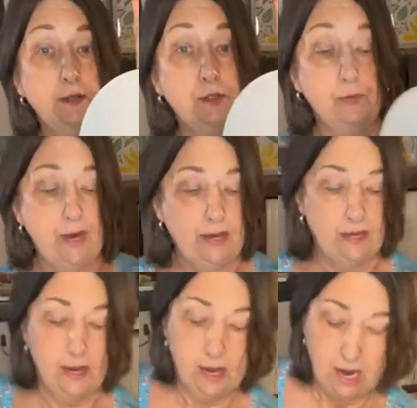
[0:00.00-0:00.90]
Looks
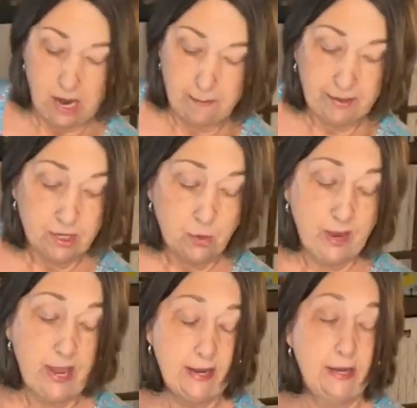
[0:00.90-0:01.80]
great. I'm going to
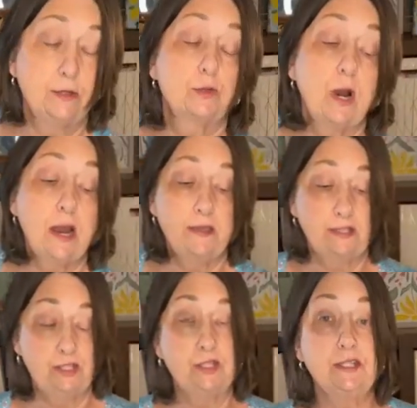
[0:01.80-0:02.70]
go ahead and dry
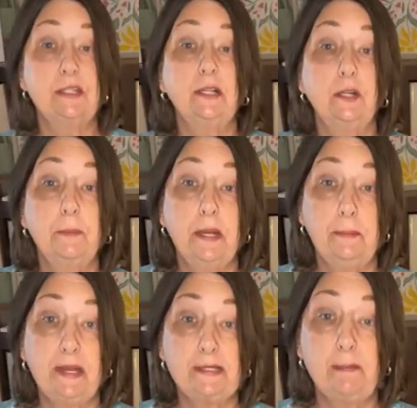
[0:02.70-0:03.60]
this just a little
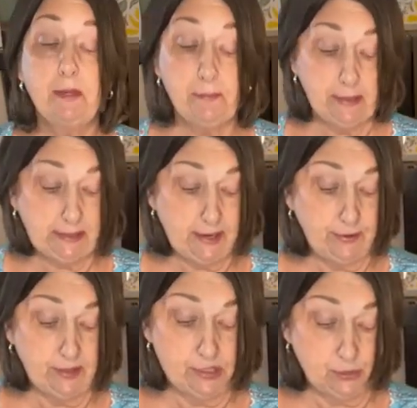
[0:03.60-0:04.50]
bit because I'm going to be
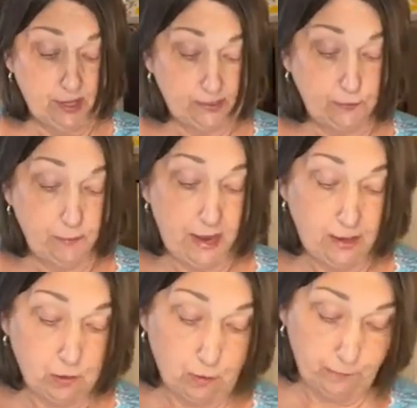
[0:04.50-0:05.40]
layering this transfer
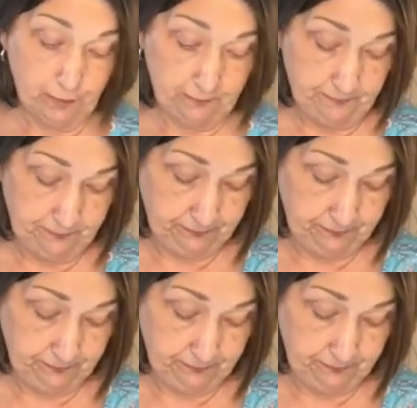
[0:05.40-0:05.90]
back over.